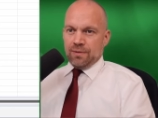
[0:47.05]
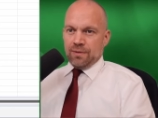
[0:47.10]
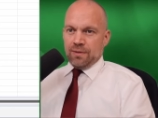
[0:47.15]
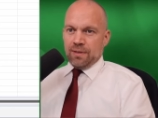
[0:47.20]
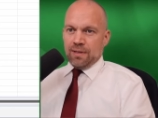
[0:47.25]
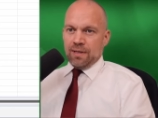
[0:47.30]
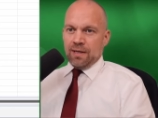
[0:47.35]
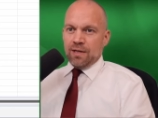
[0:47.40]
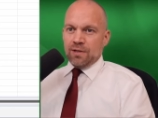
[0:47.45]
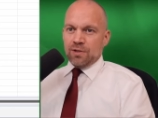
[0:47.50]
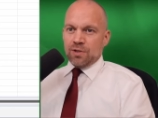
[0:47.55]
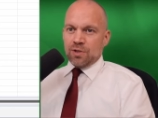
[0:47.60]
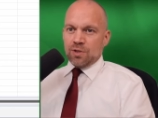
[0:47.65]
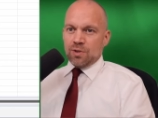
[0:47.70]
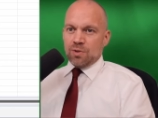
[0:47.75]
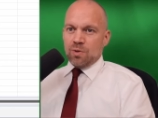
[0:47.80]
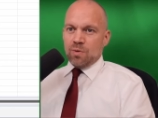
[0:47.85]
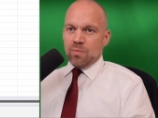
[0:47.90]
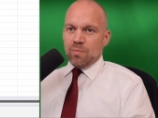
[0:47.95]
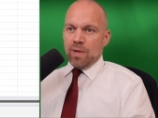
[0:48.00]
Yeah,
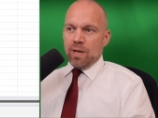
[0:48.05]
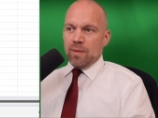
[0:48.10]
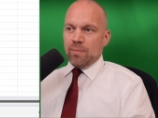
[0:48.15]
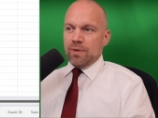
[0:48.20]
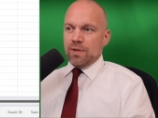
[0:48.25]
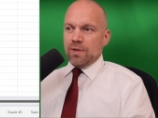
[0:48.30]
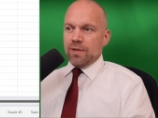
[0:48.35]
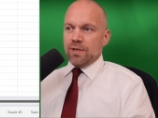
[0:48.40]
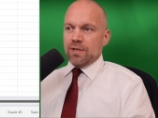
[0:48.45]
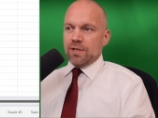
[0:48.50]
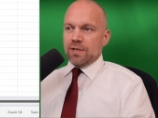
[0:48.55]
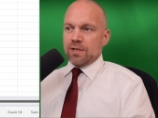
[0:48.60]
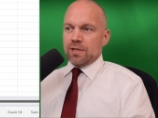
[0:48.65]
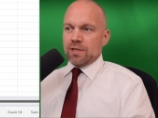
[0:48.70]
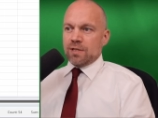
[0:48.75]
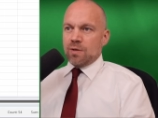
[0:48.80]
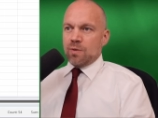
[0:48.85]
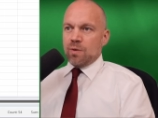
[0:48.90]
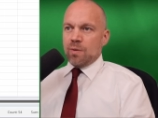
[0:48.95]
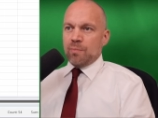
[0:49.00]
so maybe this
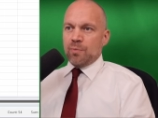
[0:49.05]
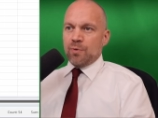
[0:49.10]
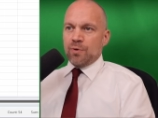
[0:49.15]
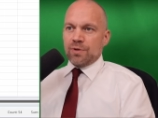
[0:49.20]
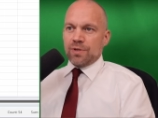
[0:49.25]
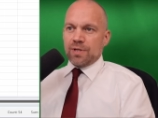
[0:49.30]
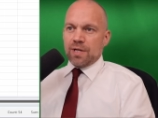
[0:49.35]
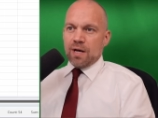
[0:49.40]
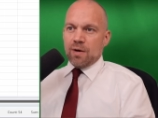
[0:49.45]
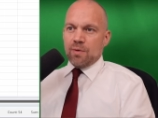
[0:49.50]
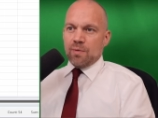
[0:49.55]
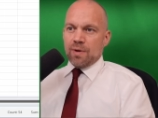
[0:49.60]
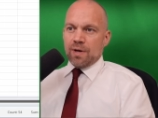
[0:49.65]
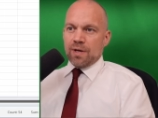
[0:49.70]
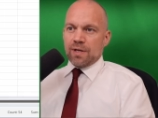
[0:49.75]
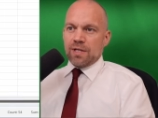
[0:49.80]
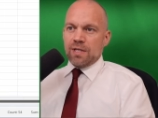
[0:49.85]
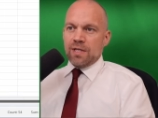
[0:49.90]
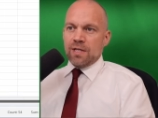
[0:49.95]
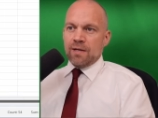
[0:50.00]
is our print area
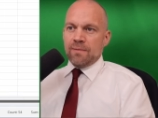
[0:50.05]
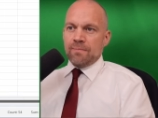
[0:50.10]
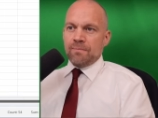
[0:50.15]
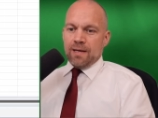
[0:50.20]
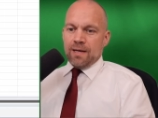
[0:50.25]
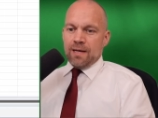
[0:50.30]
here,